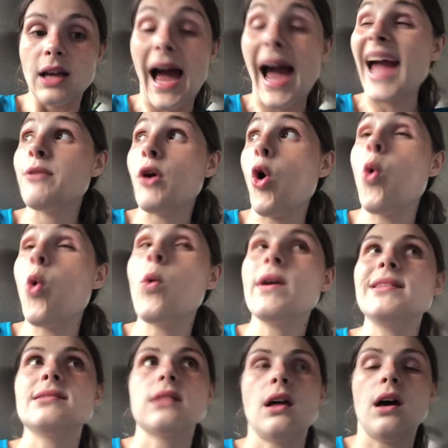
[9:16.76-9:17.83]
I've
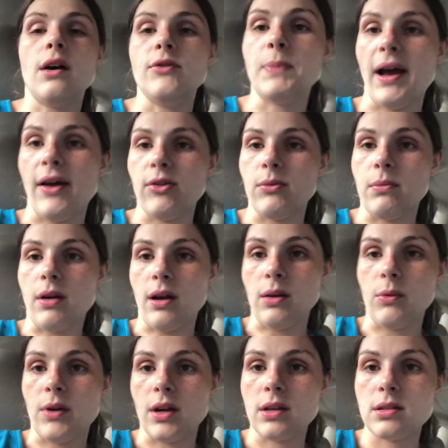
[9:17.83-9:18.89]
always loved Bath & Body
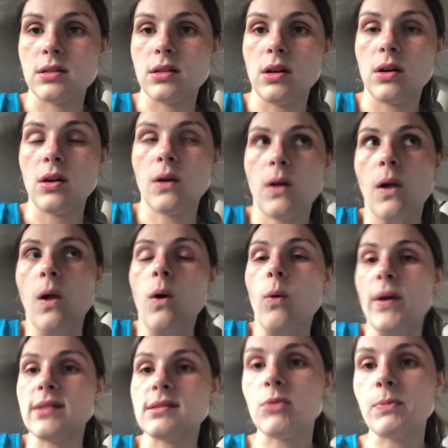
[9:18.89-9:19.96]
Works.
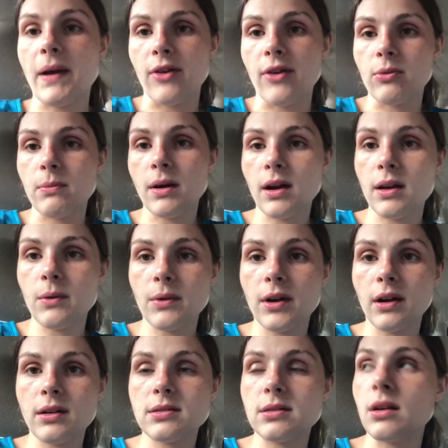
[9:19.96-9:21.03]
Always loved Bath & Body
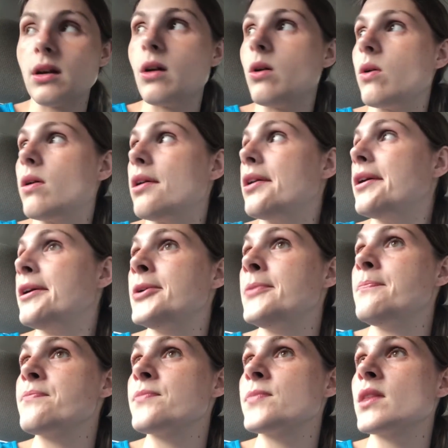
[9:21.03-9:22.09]
Works. So,
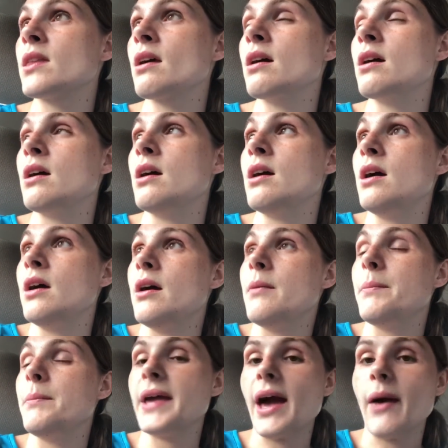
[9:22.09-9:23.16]

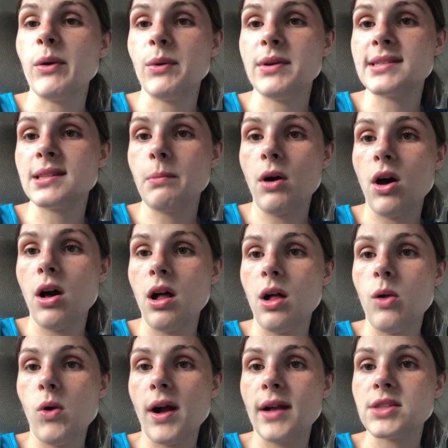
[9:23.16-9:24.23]
but yeah, we went to the
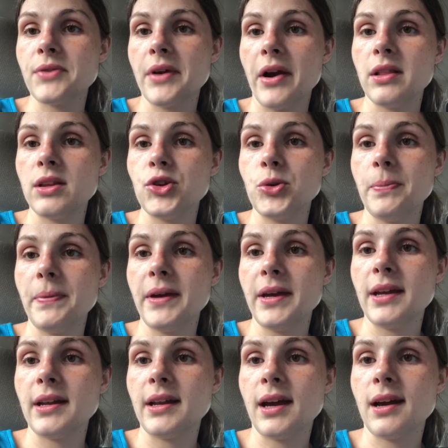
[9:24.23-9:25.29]
mall, walked around a little
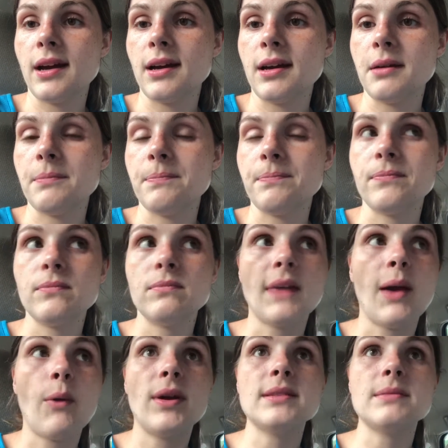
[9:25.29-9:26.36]
bit.
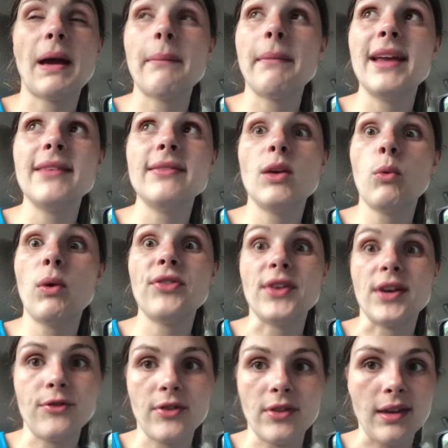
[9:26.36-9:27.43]
I mainly went
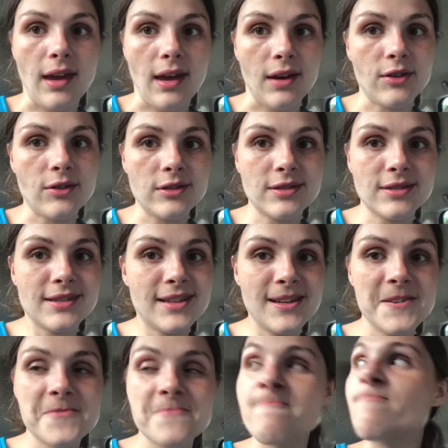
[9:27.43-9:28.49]
there for the candles.
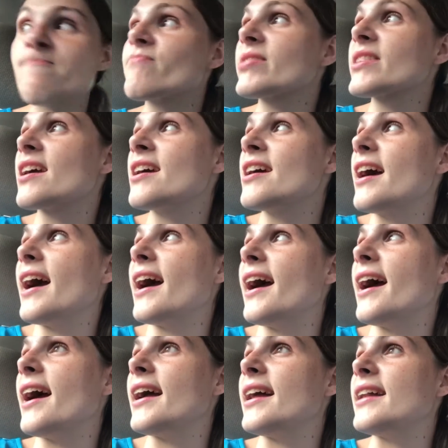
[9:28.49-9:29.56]

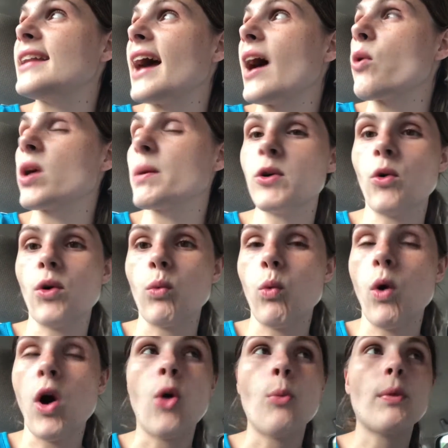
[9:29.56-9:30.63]
And now we're going to be going to
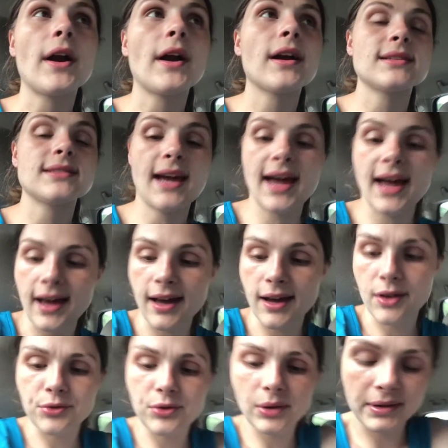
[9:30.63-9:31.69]
Walmart because I
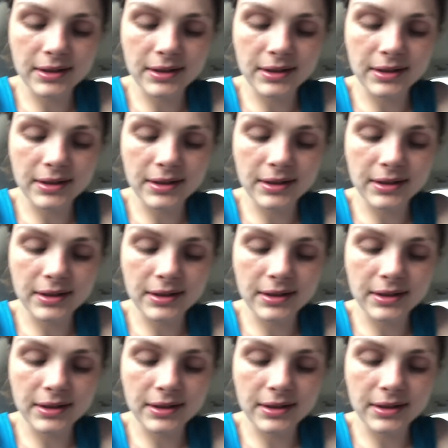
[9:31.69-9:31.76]
have, let